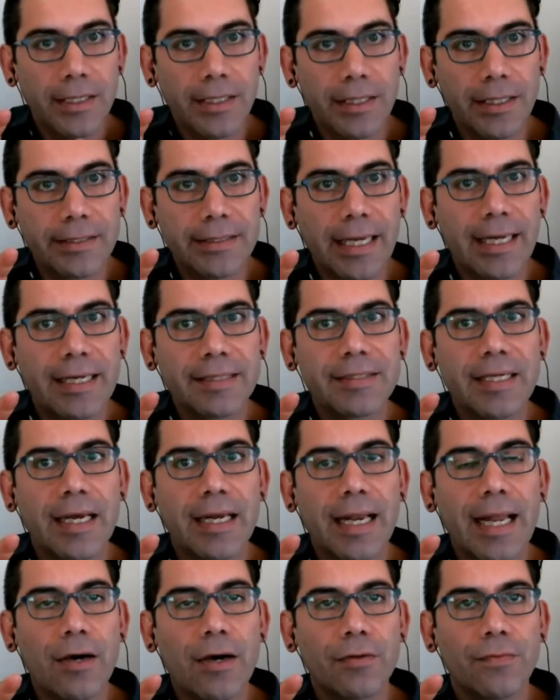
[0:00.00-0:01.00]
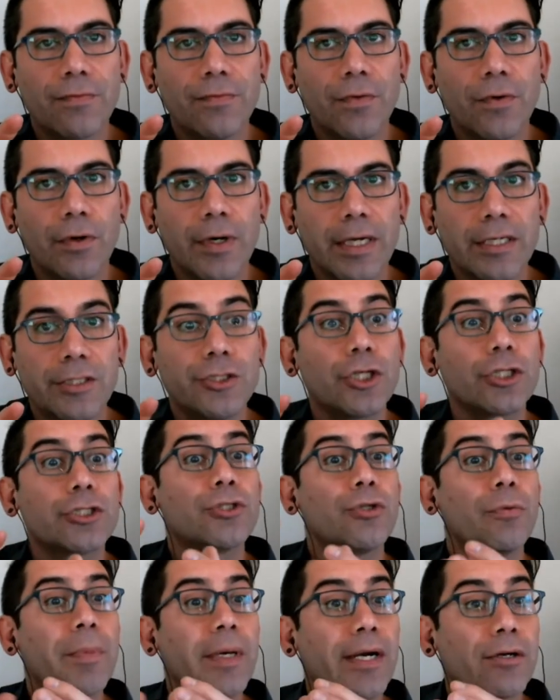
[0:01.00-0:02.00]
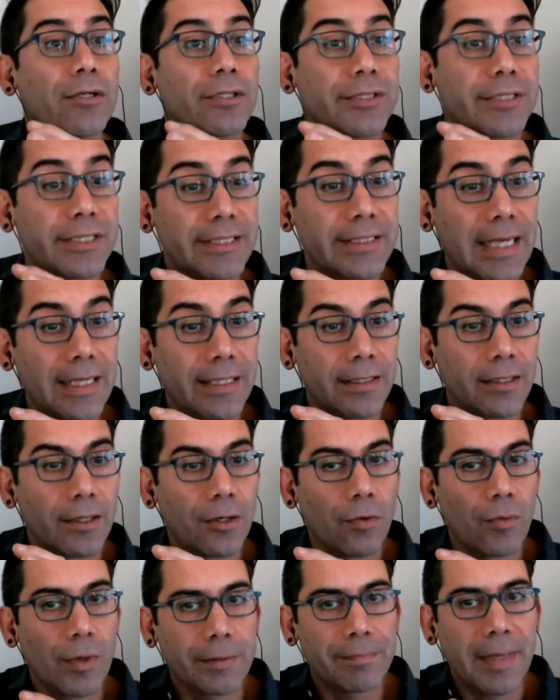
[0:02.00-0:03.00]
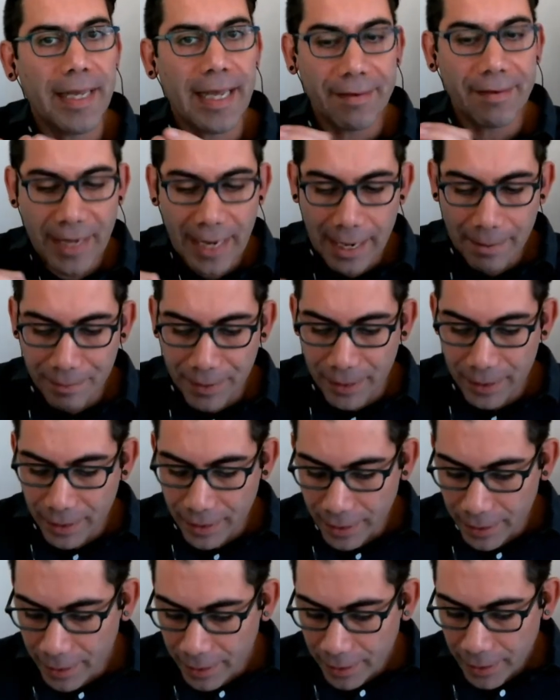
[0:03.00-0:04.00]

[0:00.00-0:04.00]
and that has allowed for a judge to better understand what may have happened.